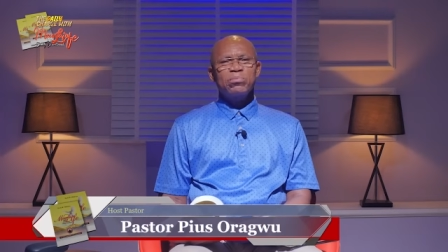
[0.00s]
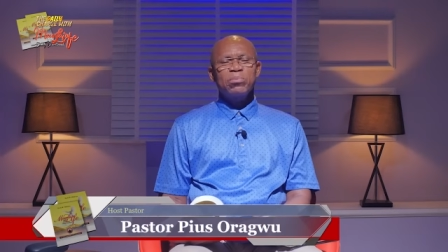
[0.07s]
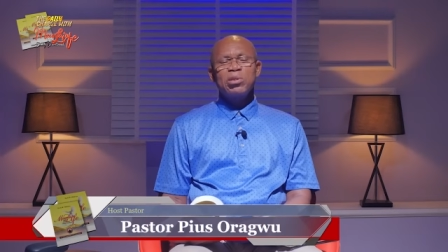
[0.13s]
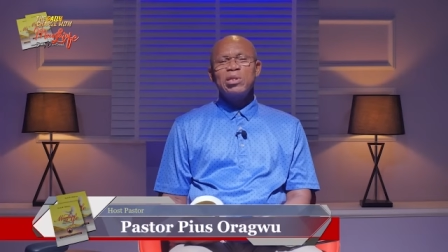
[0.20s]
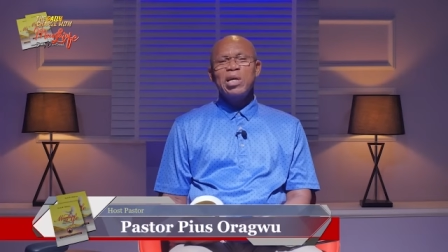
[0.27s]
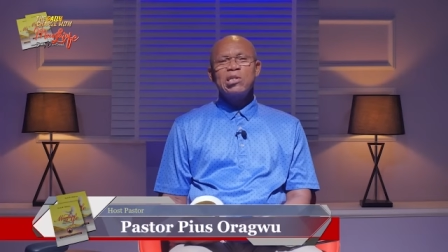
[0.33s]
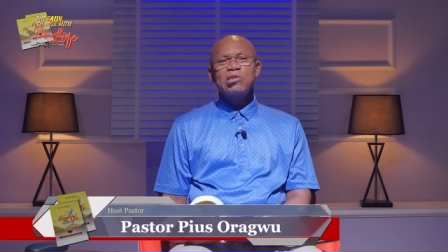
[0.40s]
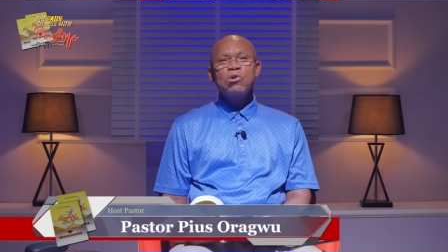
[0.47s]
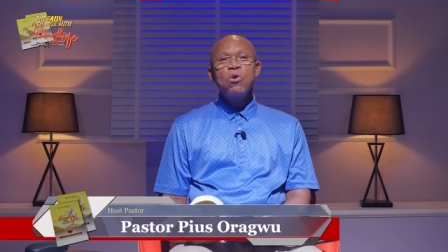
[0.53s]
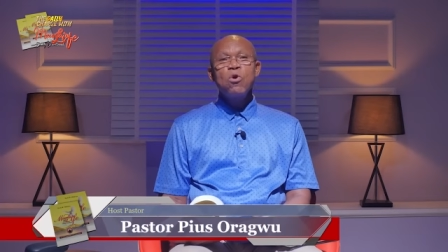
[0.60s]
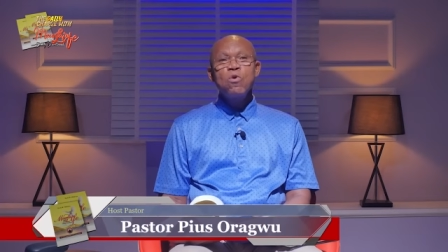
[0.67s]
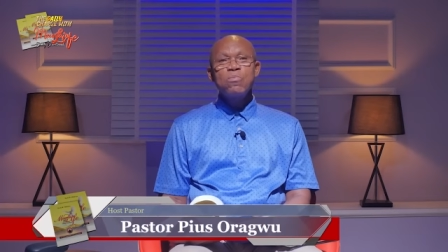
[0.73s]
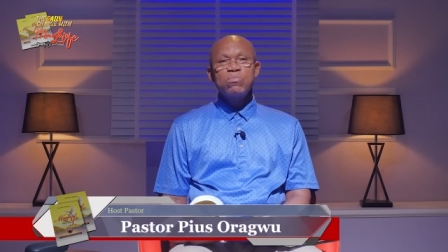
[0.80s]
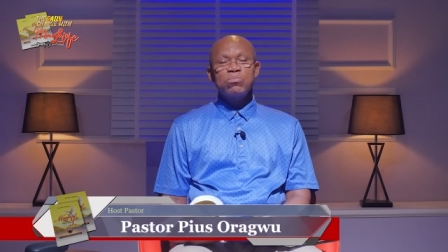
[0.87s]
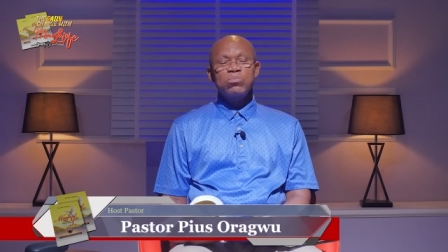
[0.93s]
But at
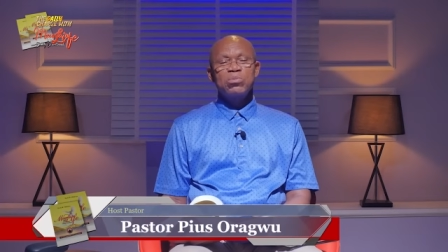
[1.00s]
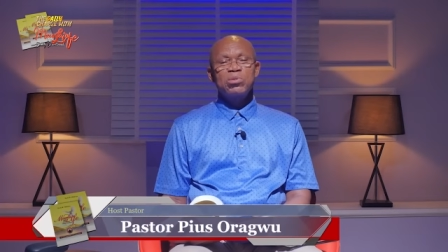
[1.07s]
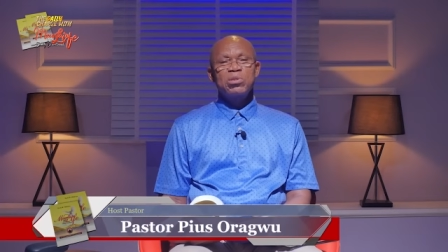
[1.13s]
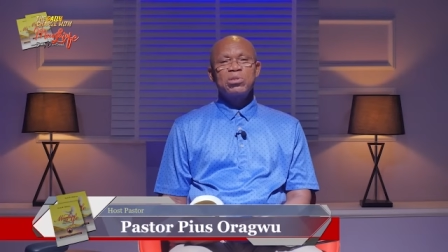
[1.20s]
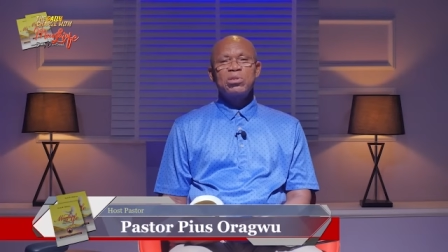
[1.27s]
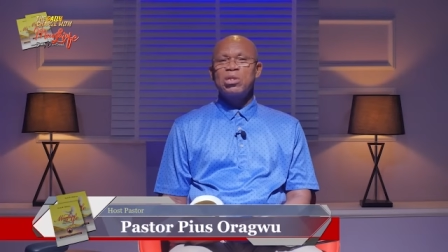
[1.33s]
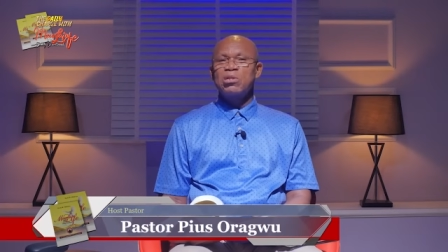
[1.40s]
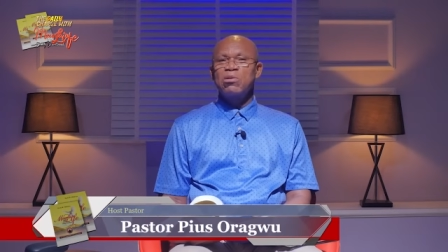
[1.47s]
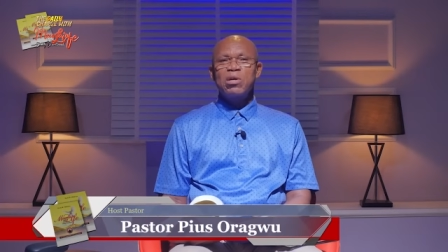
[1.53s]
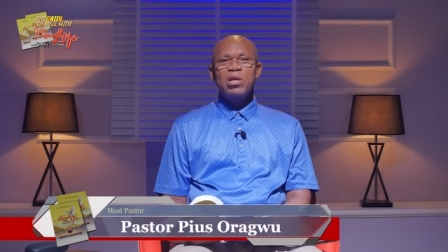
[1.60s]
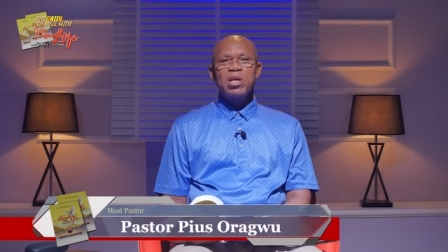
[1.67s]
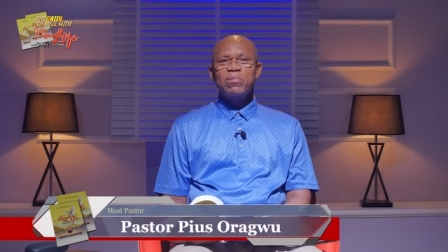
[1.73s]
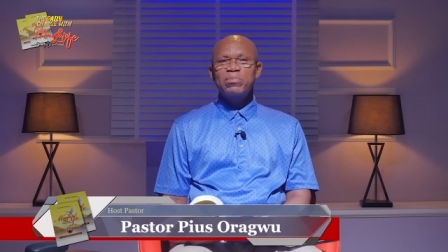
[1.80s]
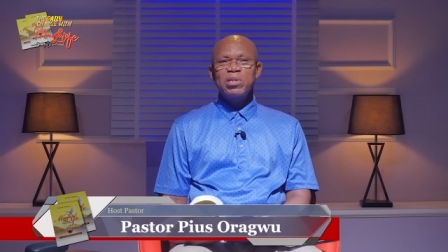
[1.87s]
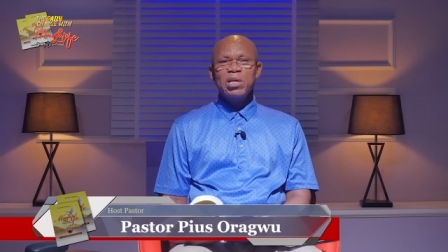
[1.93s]
home, they don't
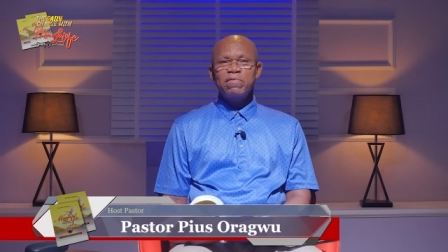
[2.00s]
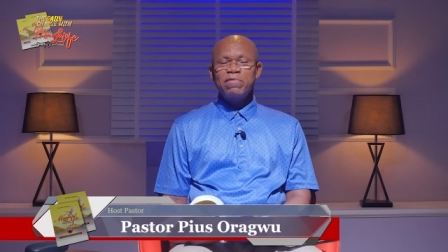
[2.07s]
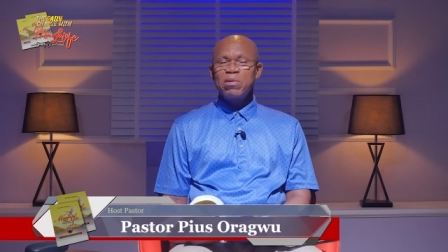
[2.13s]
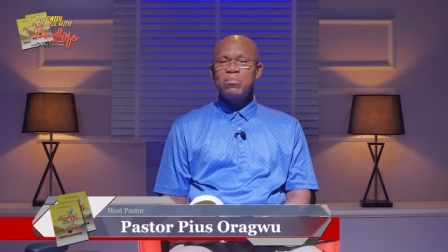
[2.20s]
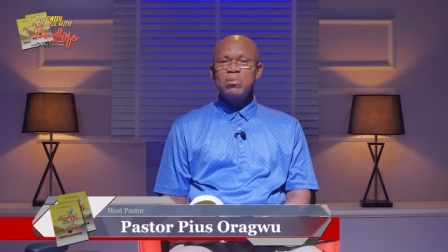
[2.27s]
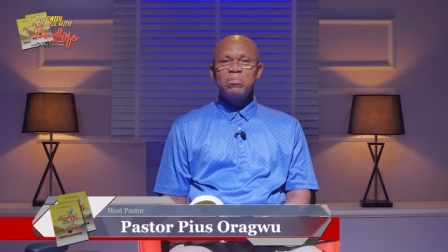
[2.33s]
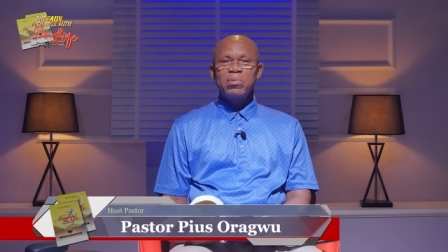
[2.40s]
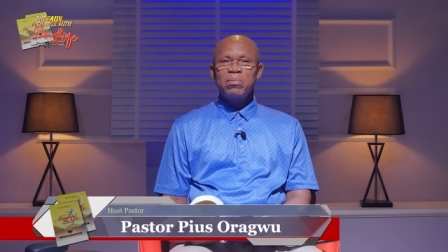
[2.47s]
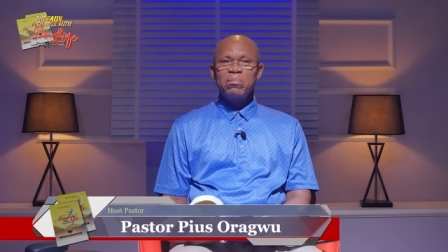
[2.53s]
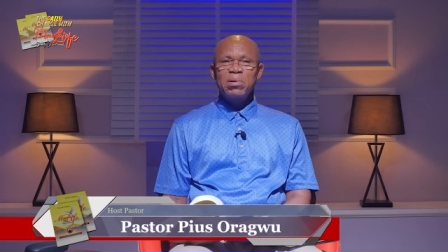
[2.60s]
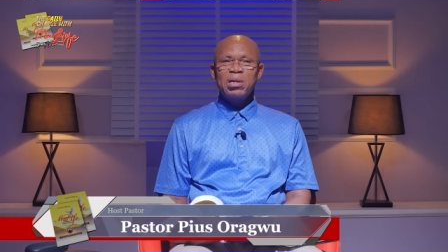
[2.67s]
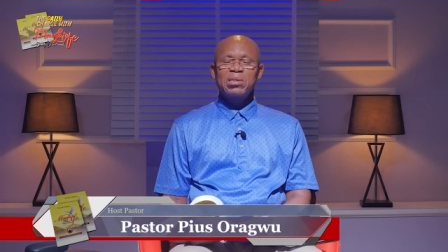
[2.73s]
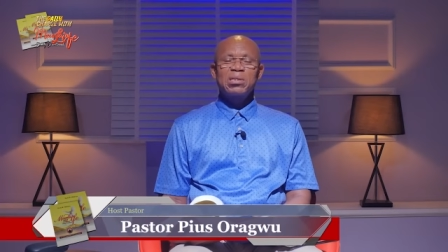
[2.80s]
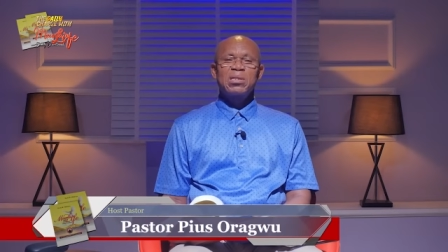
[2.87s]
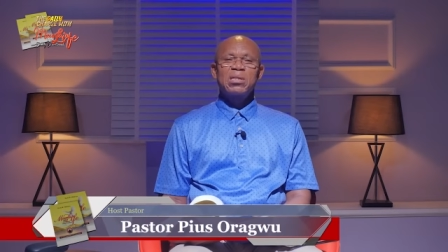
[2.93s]
help their family
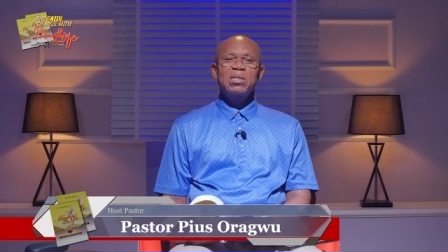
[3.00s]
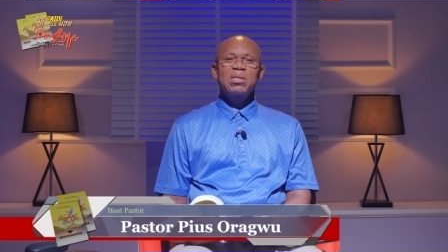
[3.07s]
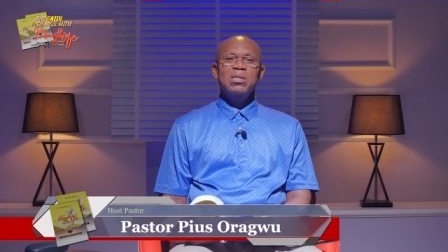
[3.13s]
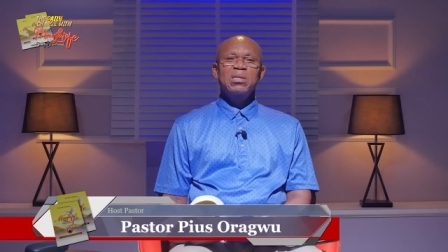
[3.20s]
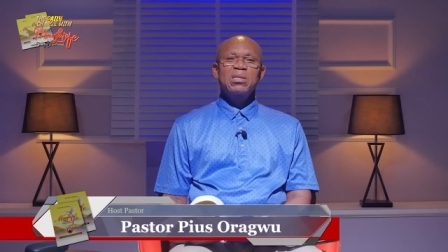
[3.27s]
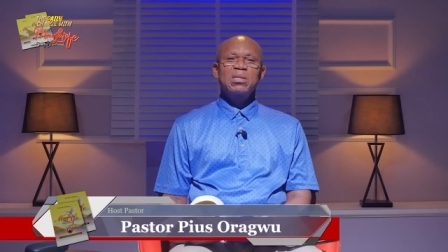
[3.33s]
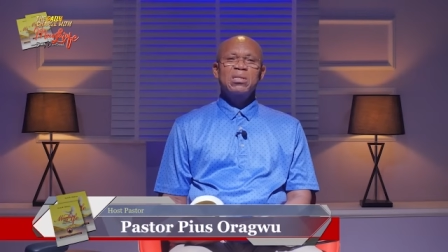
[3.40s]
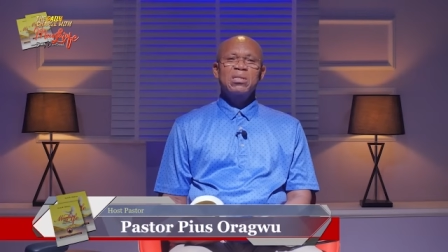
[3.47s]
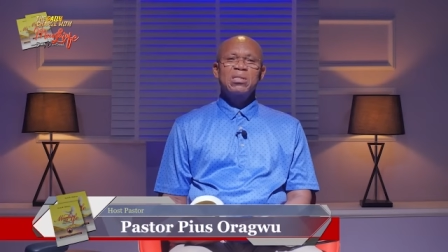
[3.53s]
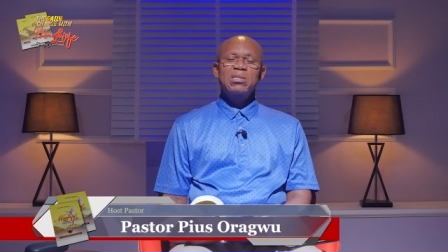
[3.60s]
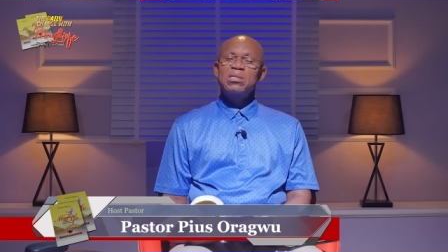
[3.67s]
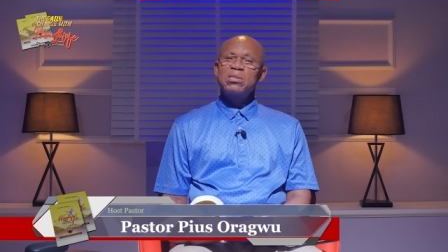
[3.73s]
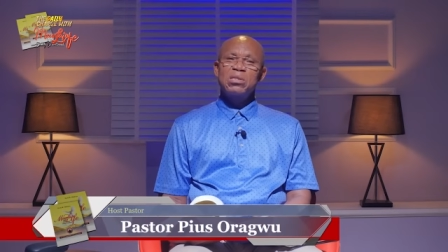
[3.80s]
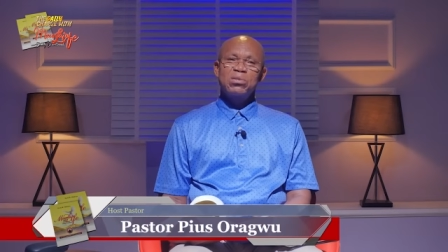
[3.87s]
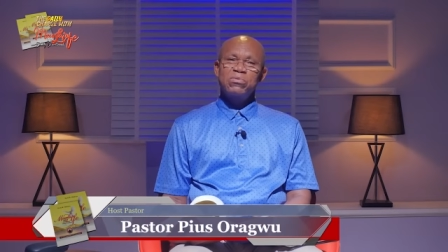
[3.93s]
members.
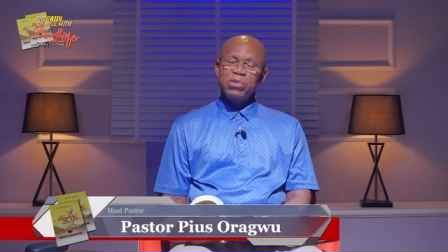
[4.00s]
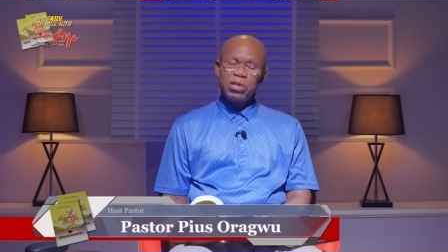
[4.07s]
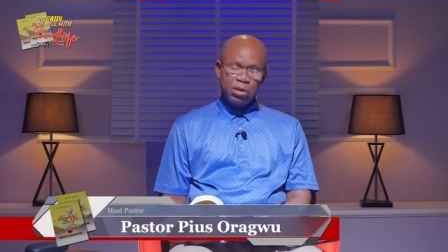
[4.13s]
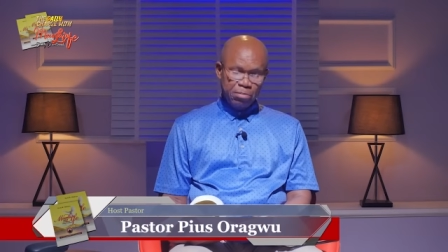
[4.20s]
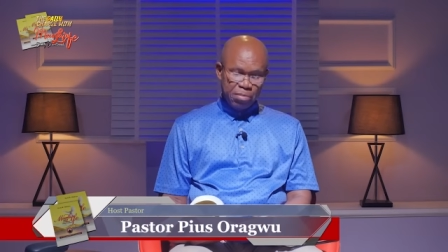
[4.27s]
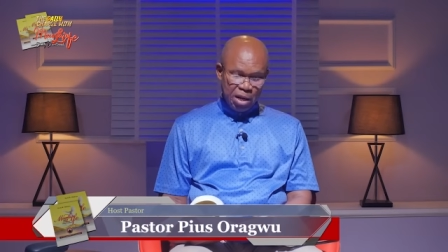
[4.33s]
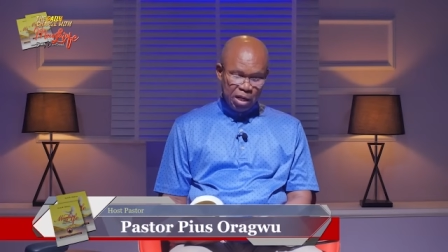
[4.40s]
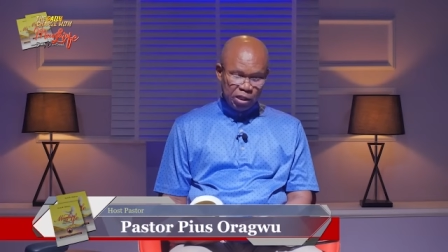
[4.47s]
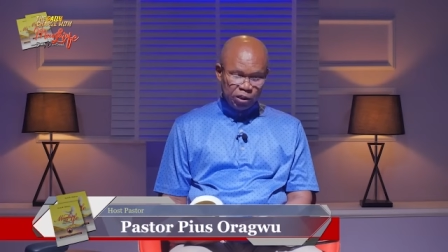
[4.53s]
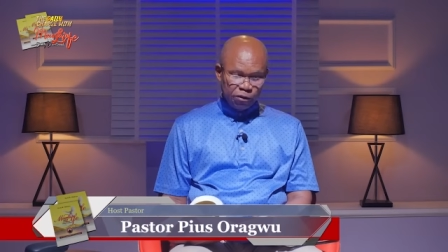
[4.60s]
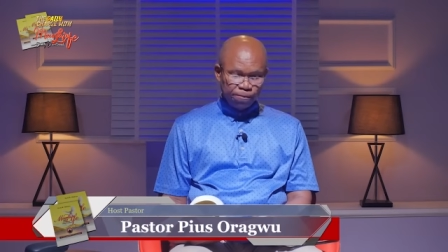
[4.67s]
This is very bad.